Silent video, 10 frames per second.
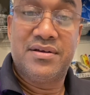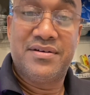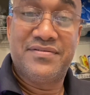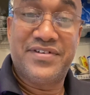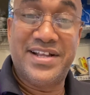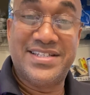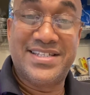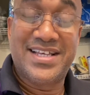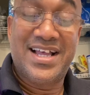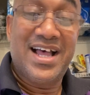
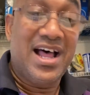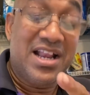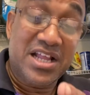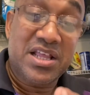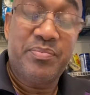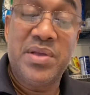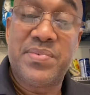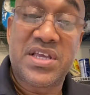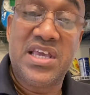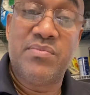Friends, a lot of
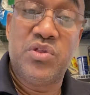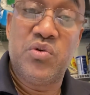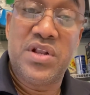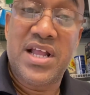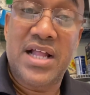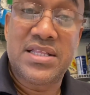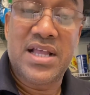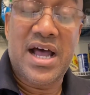people keep doing that